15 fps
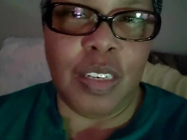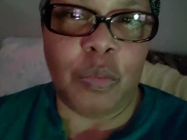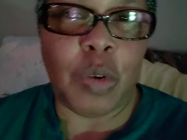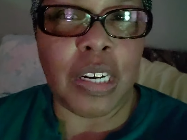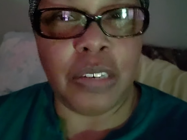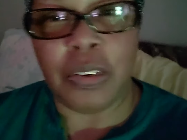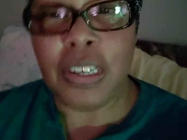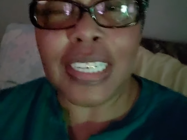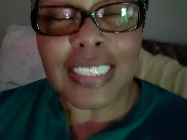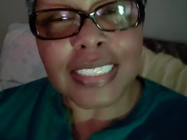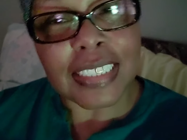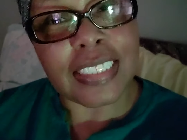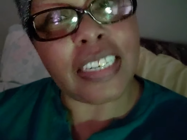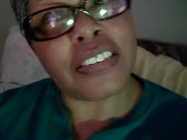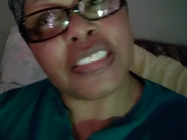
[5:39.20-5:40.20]
Well,
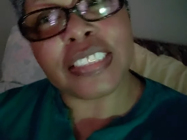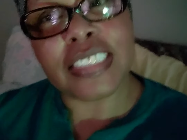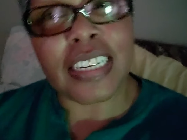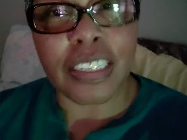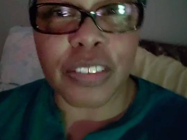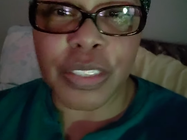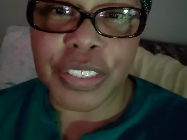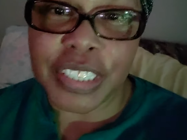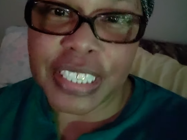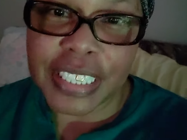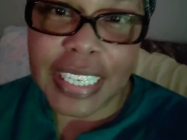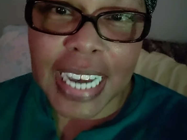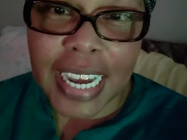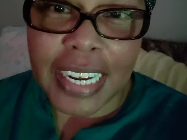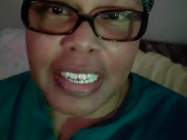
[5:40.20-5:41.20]
Auntie's here to tell you
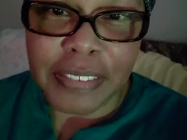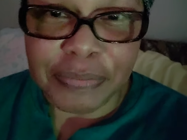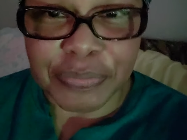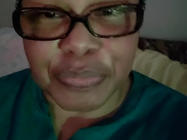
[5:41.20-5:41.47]
today,